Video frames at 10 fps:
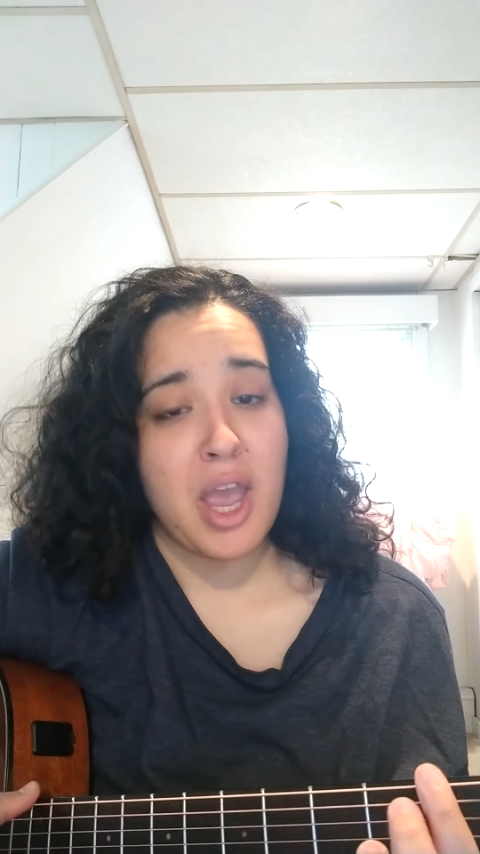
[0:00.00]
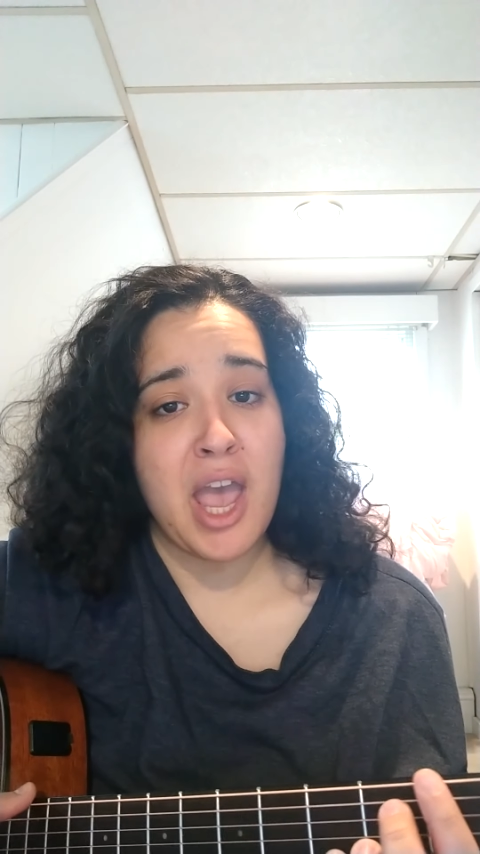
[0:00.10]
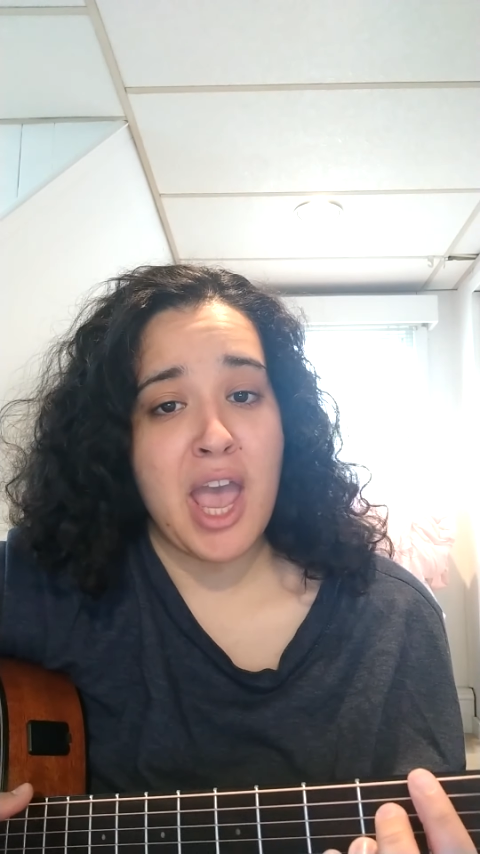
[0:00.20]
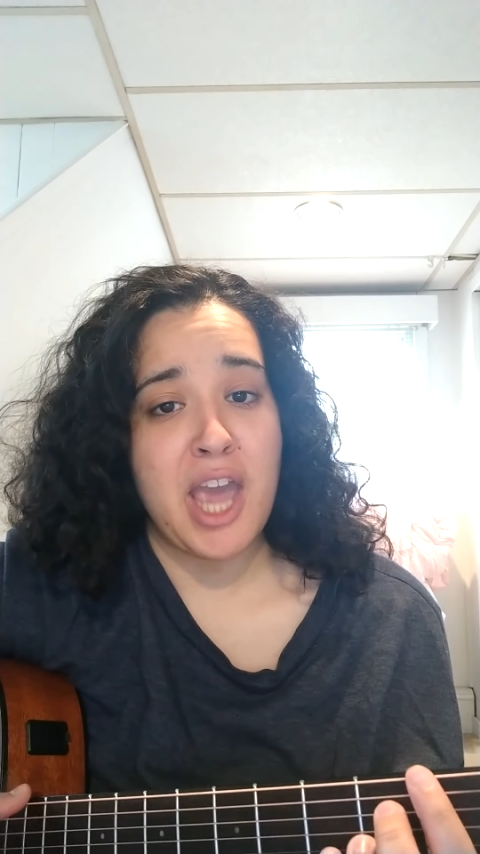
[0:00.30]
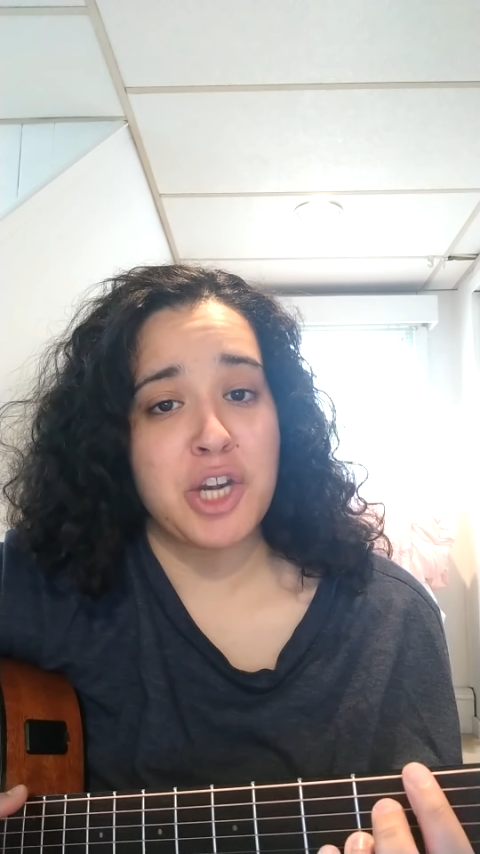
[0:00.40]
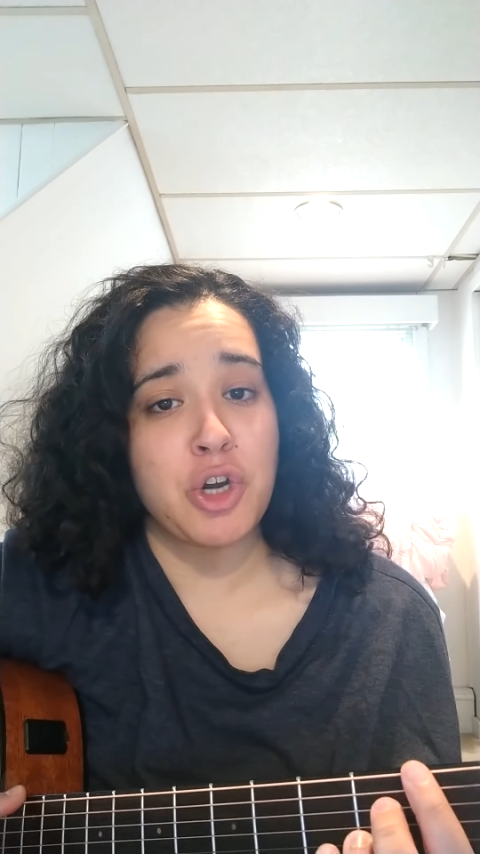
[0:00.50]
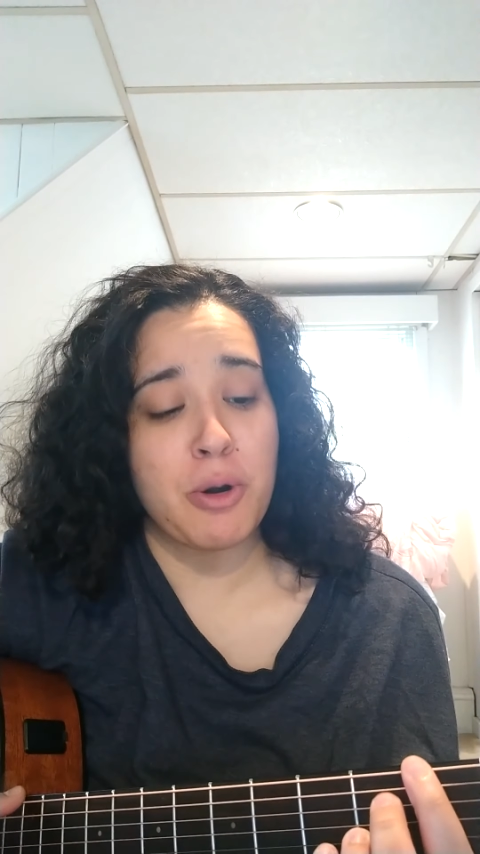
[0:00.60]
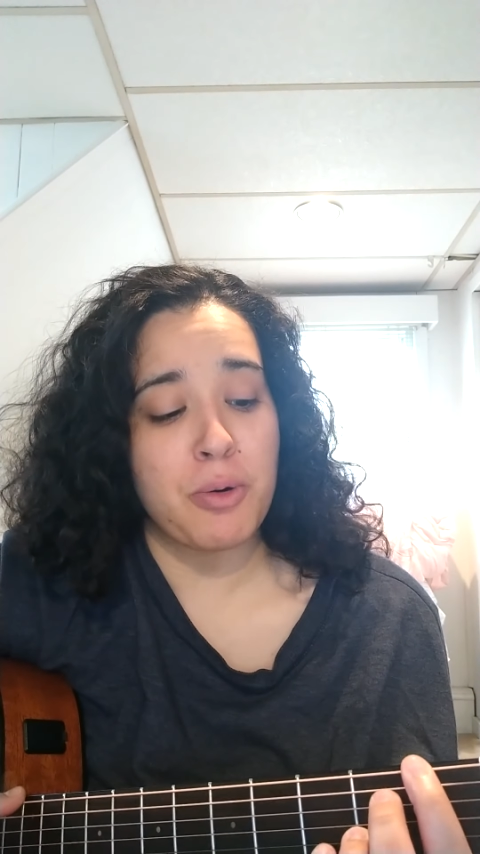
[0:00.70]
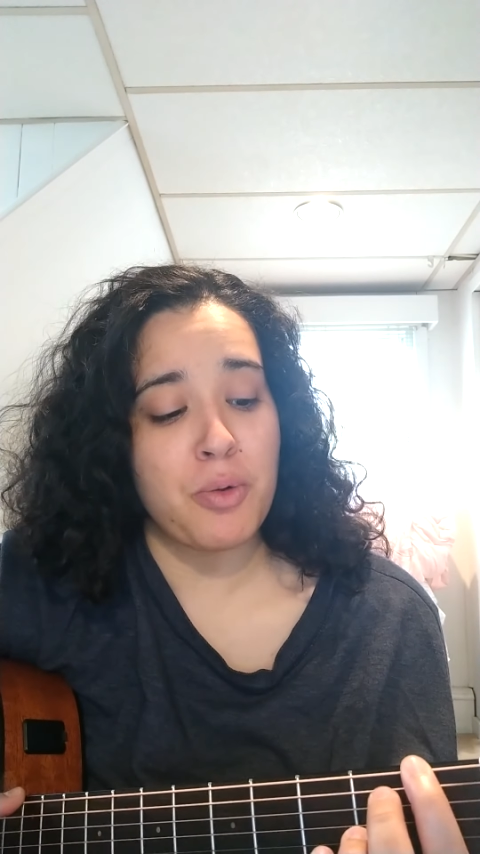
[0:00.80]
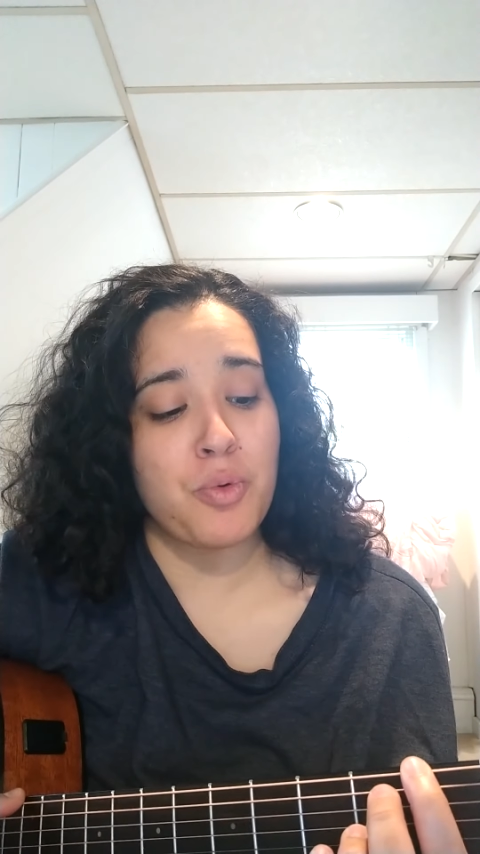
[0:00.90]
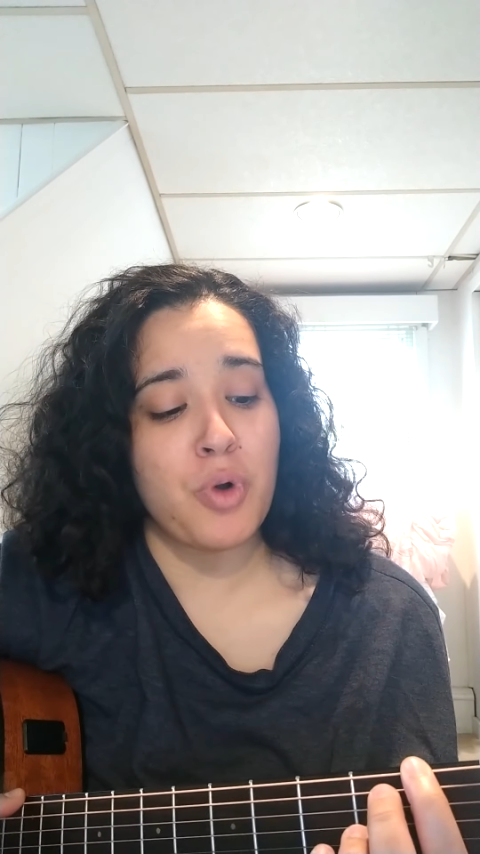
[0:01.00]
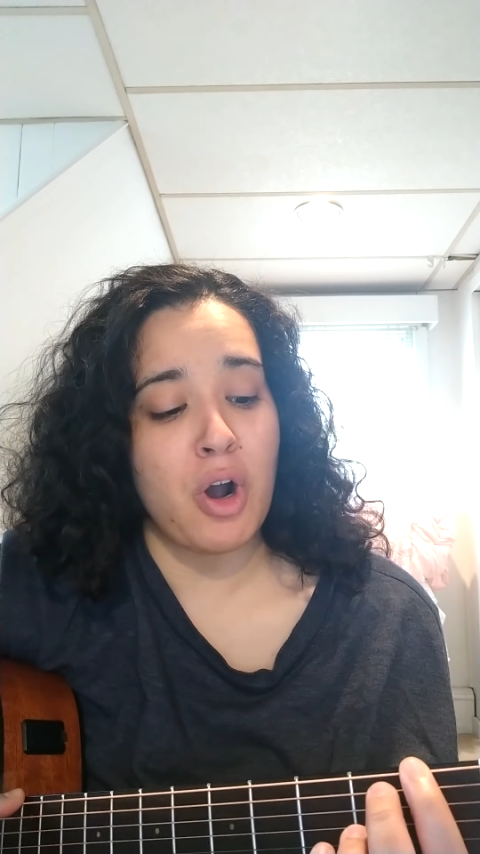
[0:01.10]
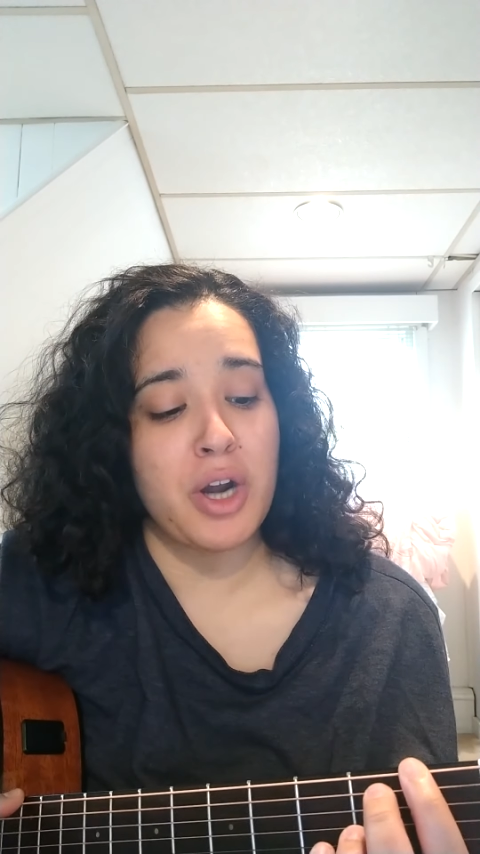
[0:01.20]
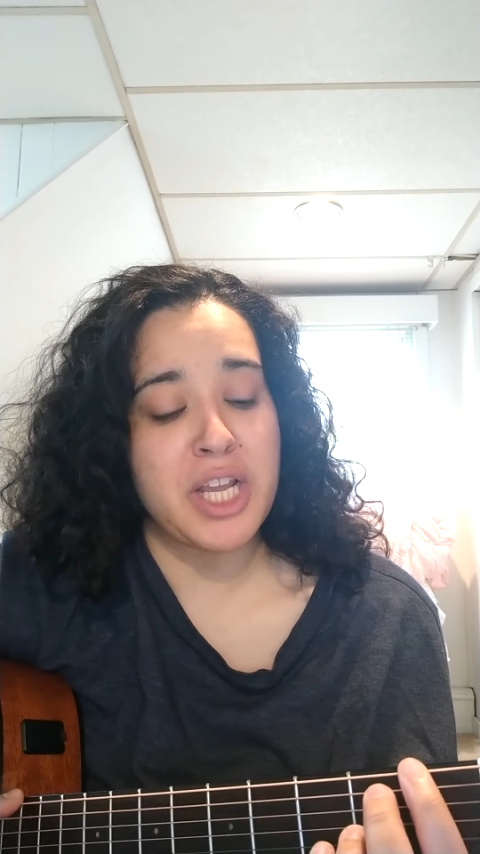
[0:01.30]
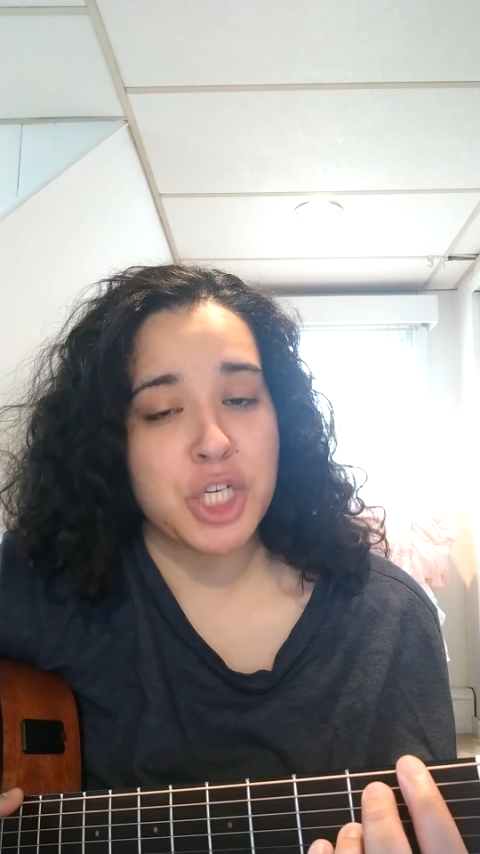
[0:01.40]
and
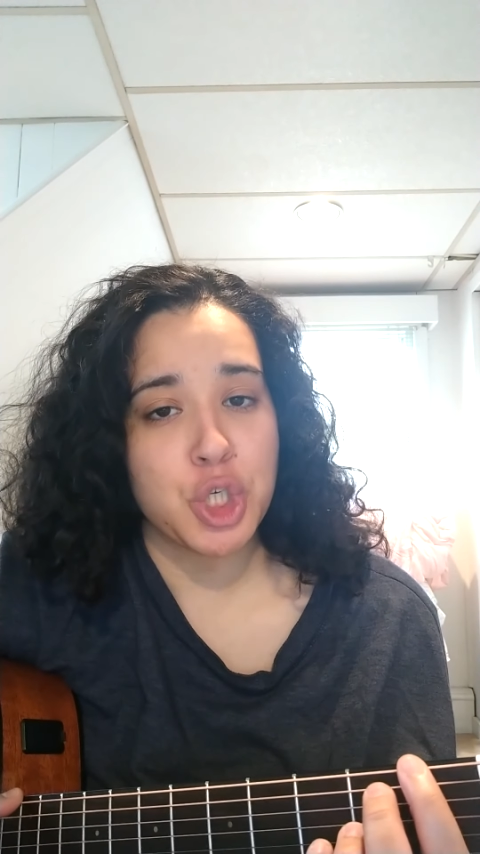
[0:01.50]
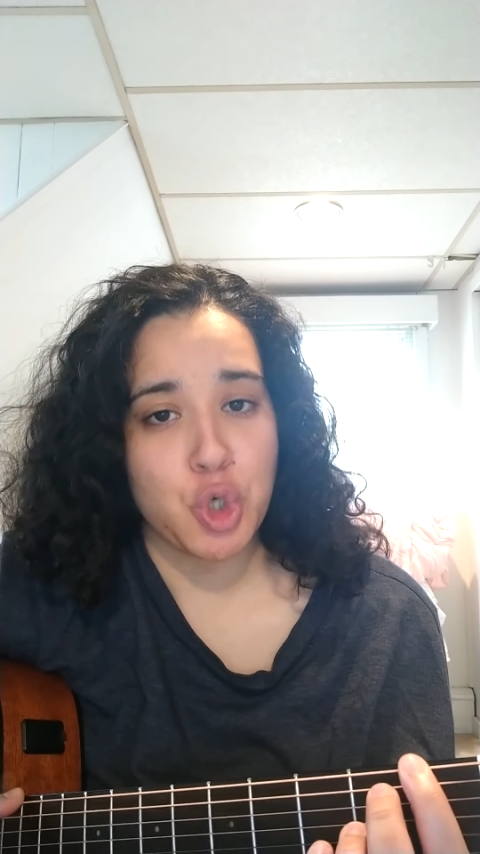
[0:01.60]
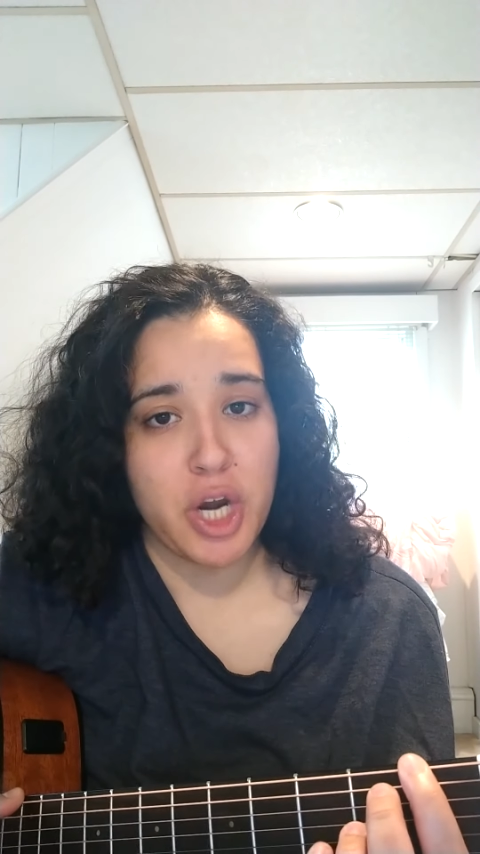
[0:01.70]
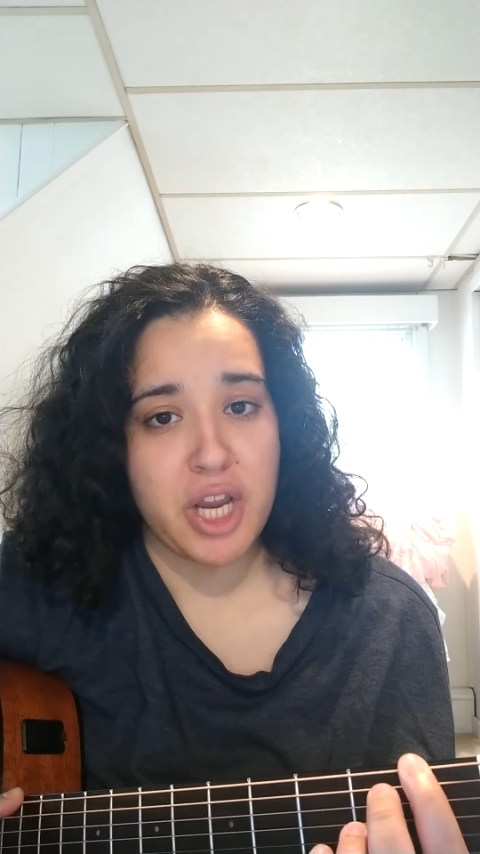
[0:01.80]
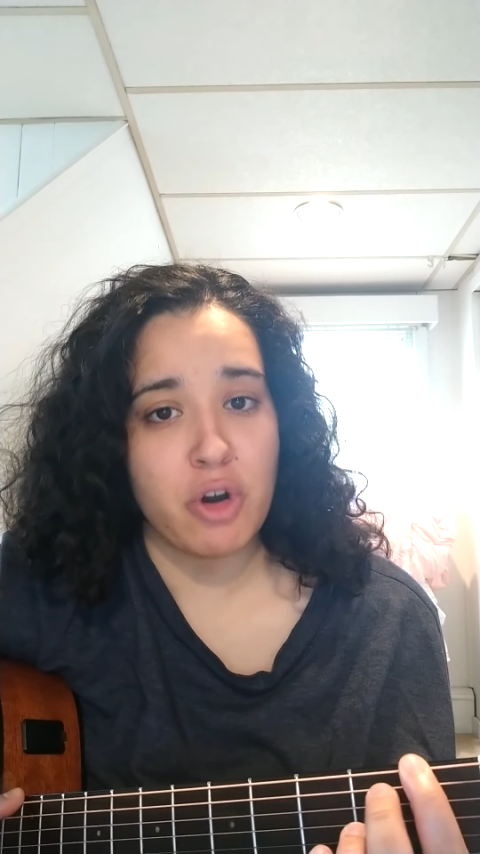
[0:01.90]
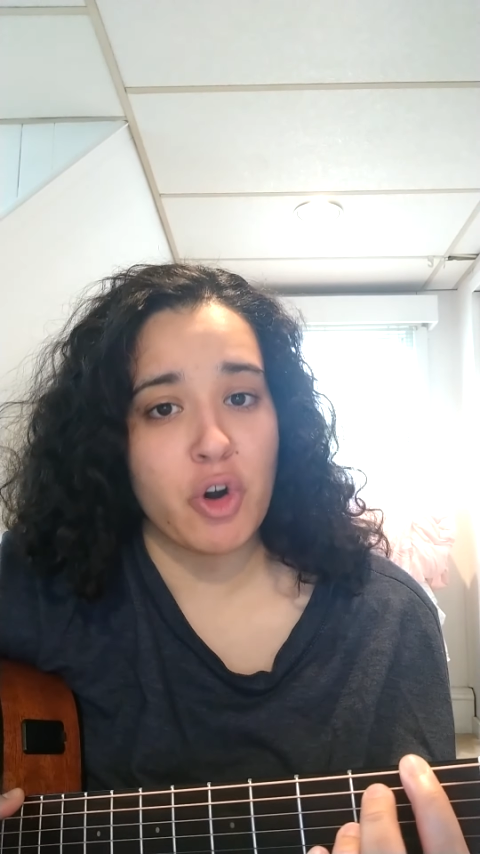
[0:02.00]
on each string,